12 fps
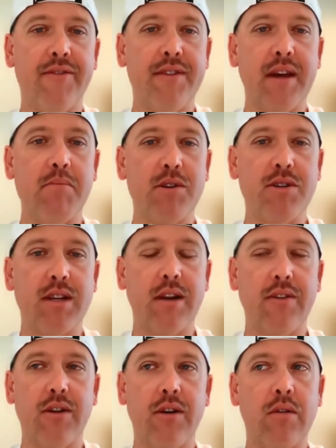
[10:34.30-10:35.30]
10%
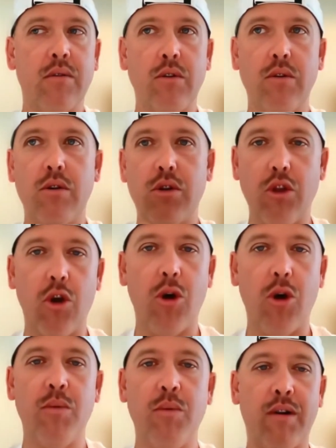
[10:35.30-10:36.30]
of their
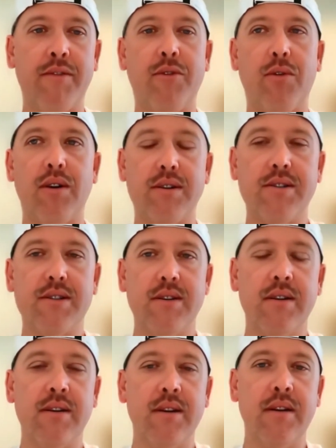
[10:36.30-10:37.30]
global workforce.
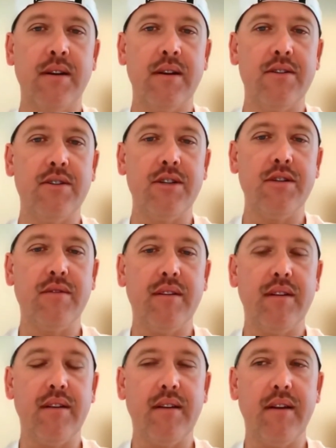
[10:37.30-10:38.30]
It
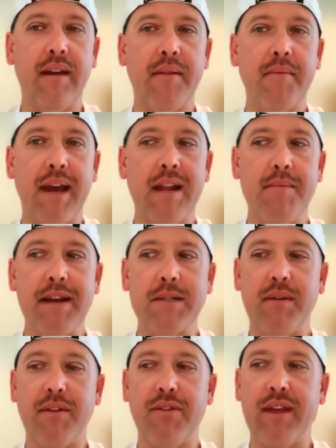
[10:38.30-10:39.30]
kind of
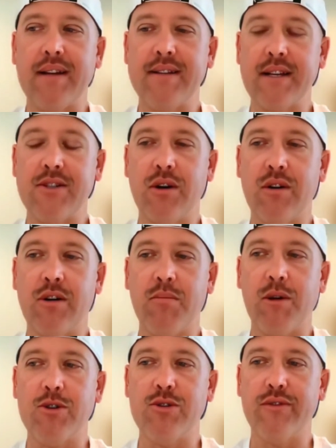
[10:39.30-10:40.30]
makes me think, because I saw a
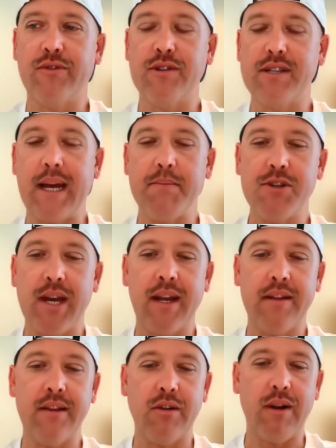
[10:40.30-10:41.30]
commercial for Snapchat
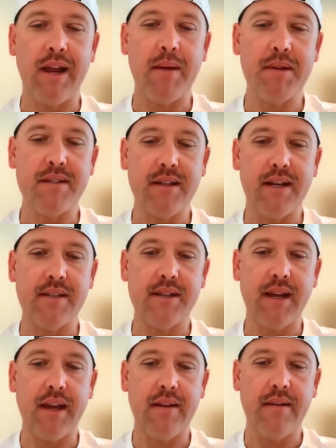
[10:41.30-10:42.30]
at the Grammys last
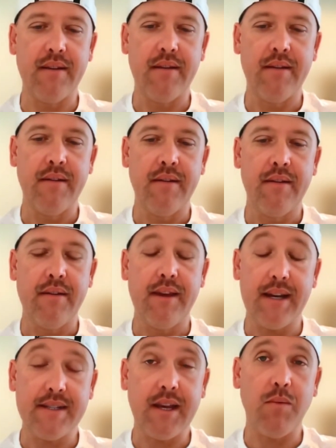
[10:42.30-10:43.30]
night.
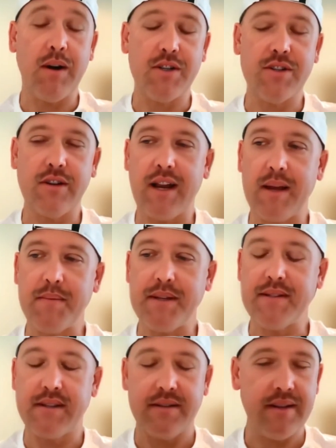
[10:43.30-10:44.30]
Yes, I watched the
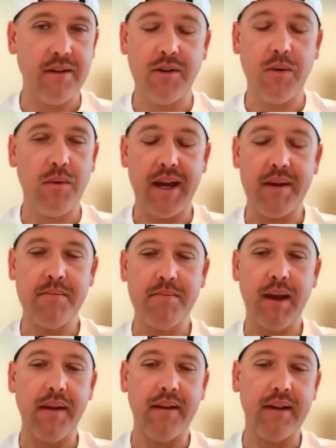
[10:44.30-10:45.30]
Grammys. I don't know why.
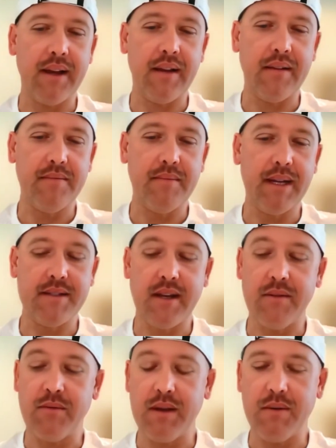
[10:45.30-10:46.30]
My
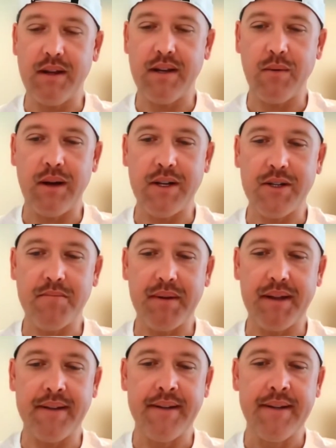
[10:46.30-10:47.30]
son really wanted to watch it,
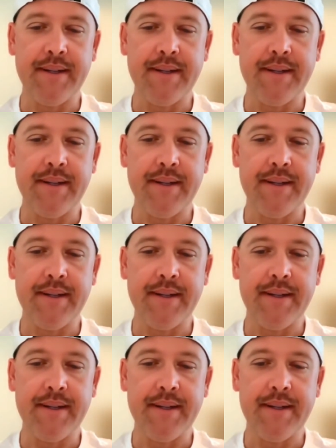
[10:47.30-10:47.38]
but